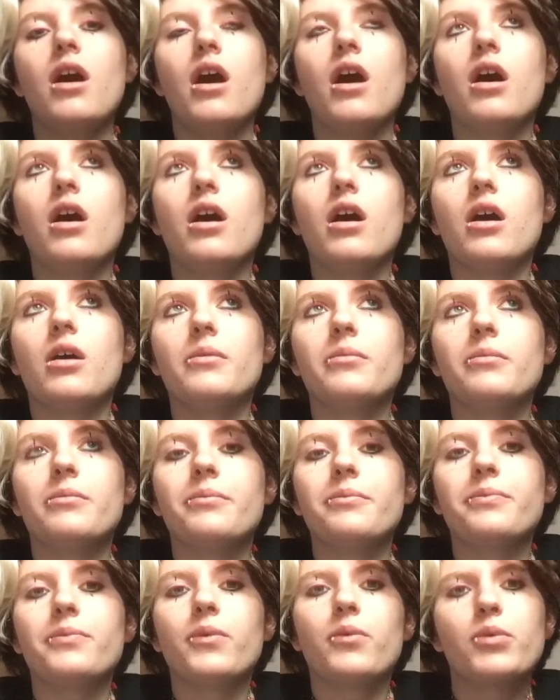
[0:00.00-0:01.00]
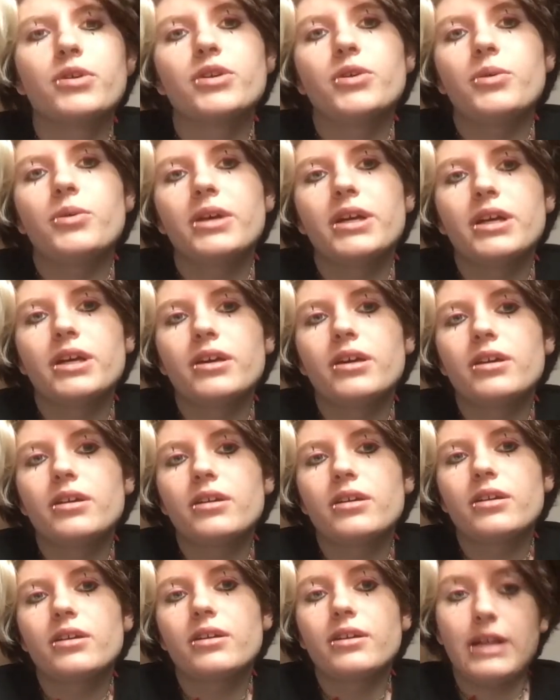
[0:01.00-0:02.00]
We're doing
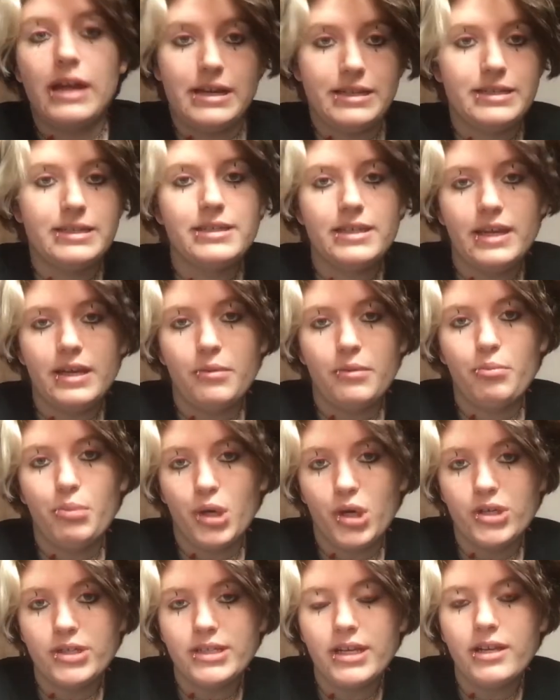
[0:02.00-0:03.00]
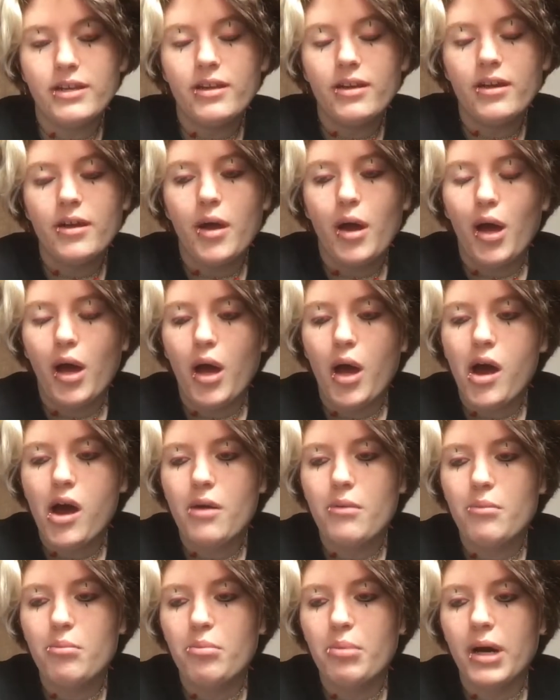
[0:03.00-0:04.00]
classes in person,
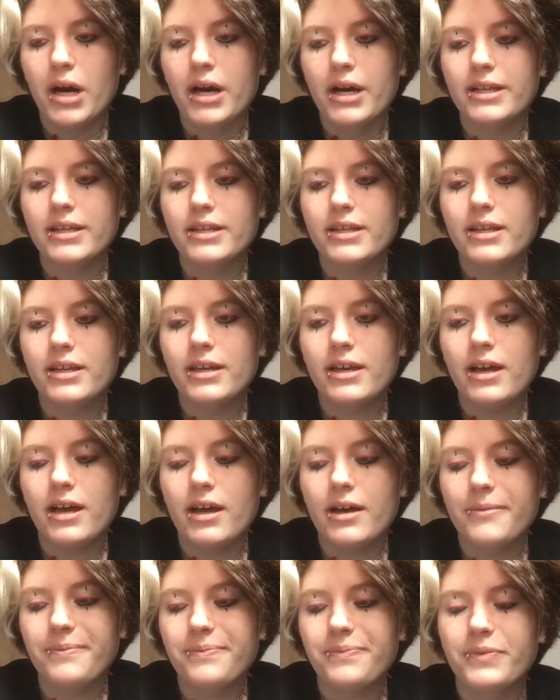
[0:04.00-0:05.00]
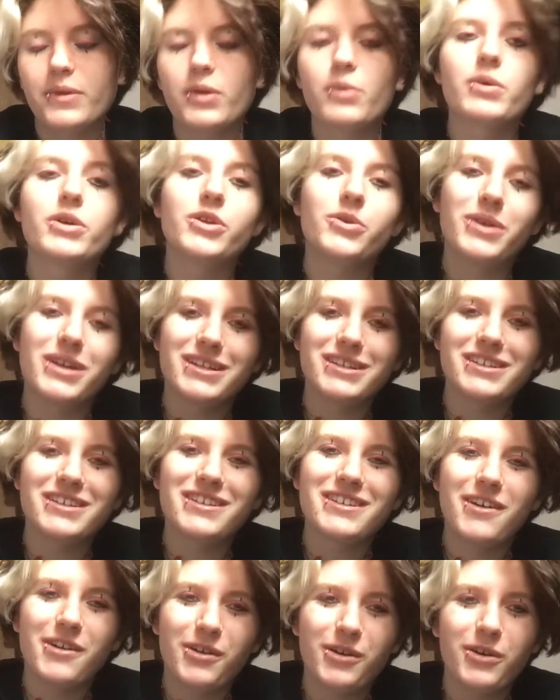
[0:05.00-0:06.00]
but we're doing
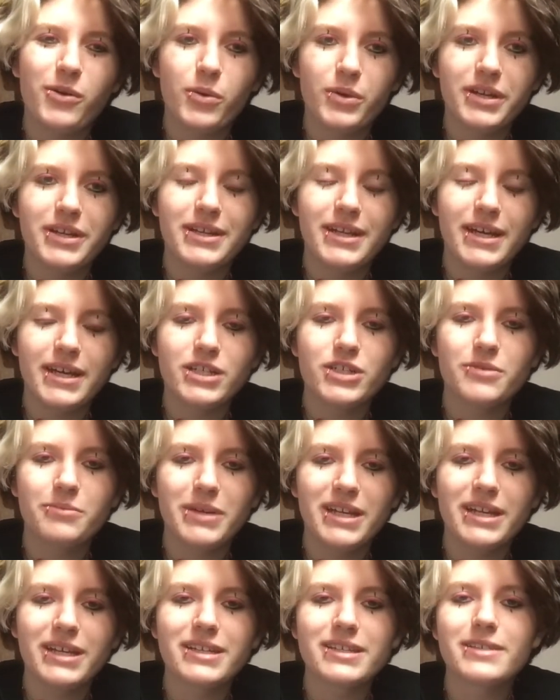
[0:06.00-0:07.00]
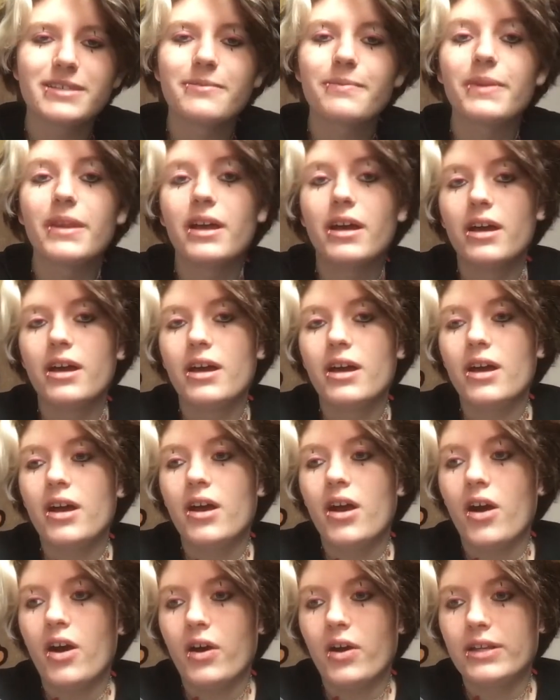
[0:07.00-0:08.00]
our orientation meetings
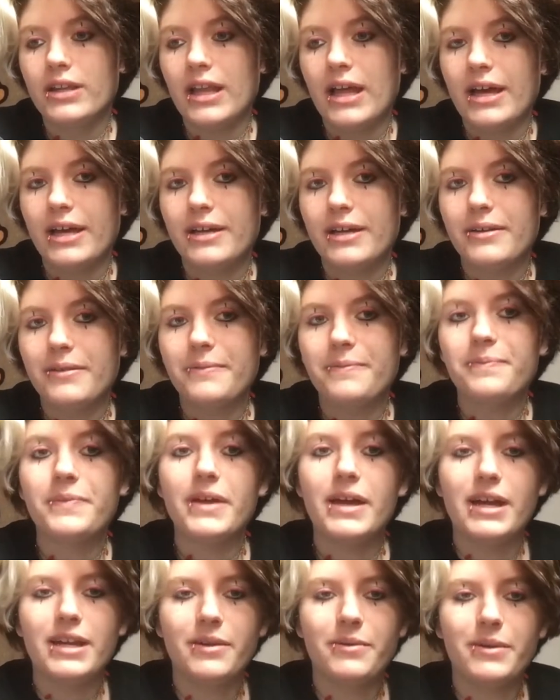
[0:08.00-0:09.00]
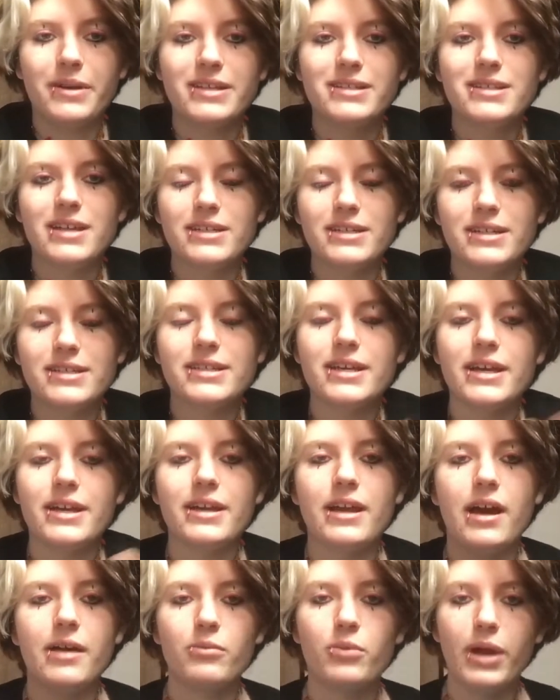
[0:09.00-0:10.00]
online. Anyways, as I said,
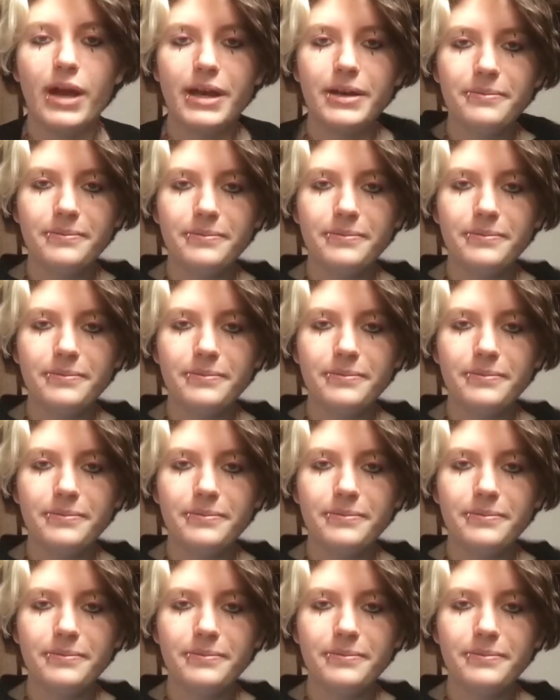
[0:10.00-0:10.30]
I'm Ray.